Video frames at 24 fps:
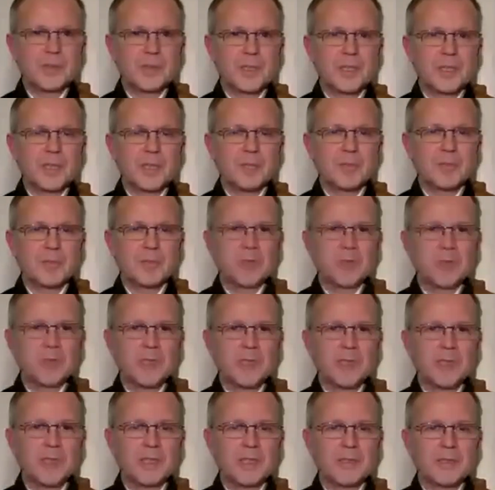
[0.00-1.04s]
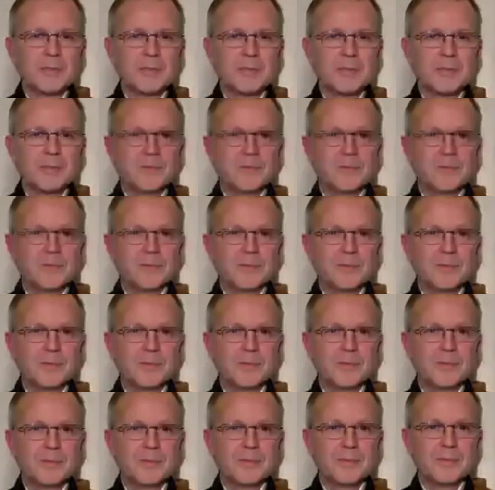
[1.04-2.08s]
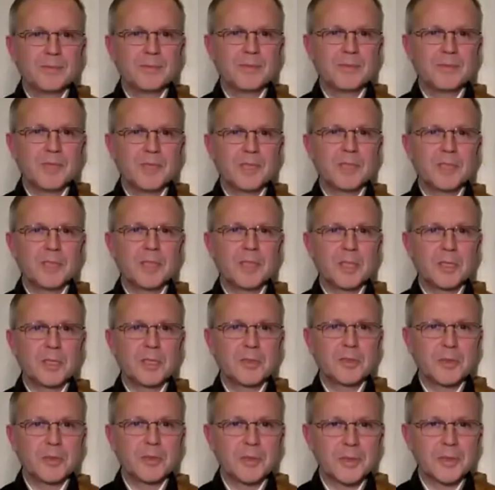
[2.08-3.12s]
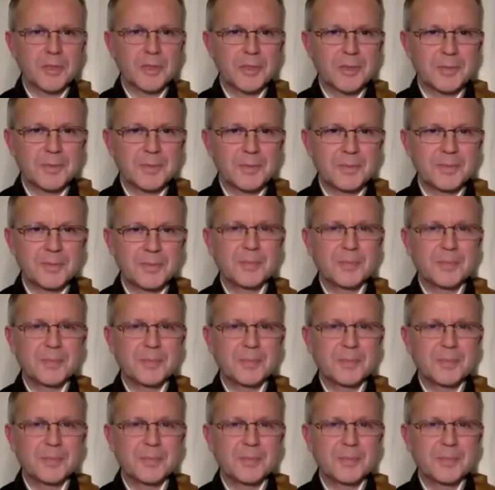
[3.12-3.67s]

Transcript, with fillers: it, it can be very disastrous